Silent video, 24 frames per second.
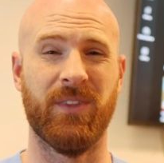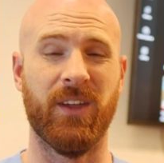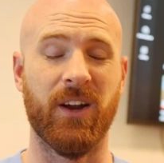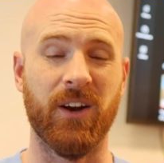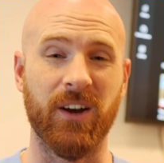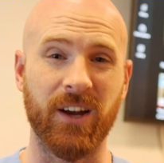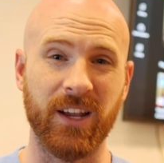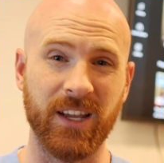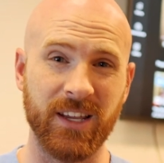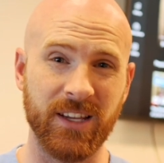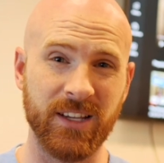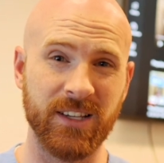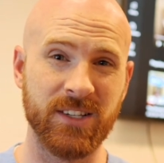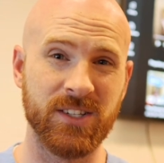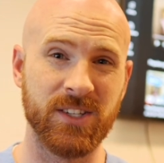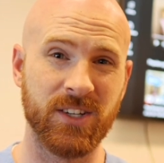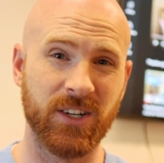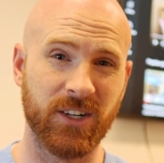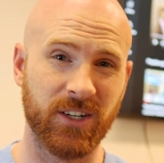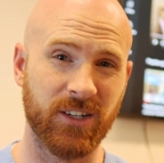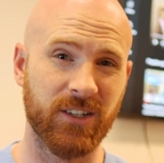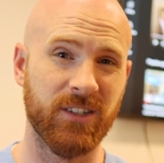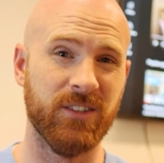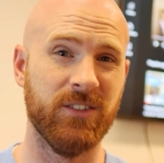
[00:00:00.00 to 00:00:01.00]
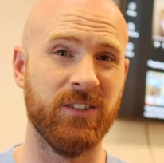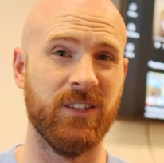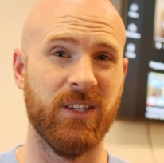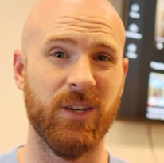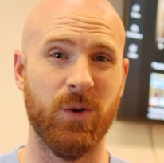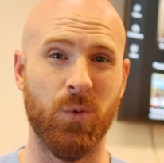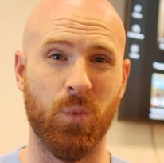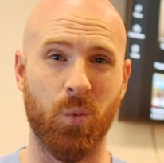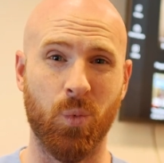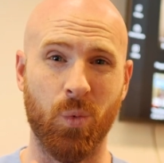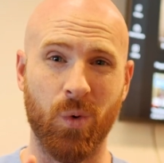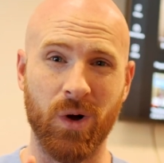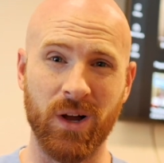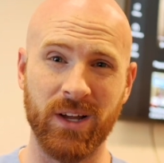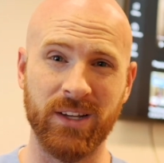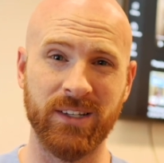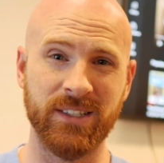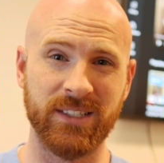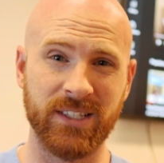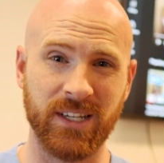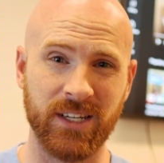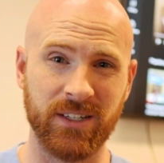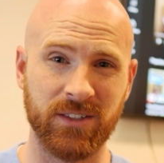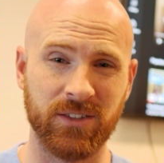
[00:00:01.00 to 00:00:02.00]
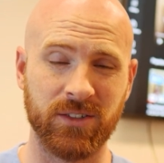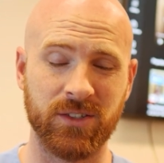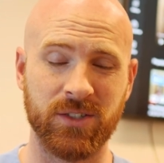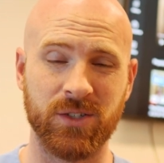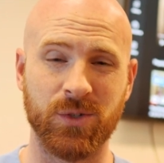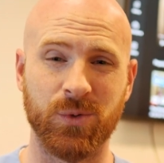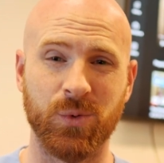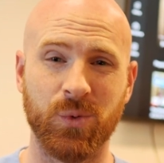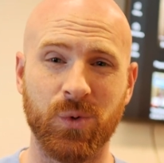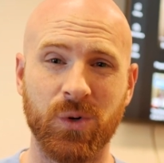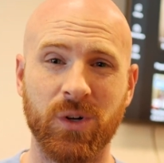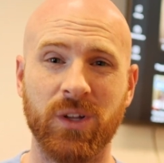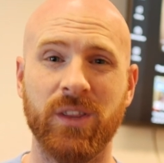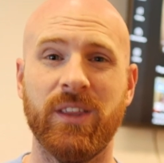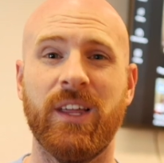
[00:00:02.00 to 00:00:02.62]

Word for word: There is currently one dental school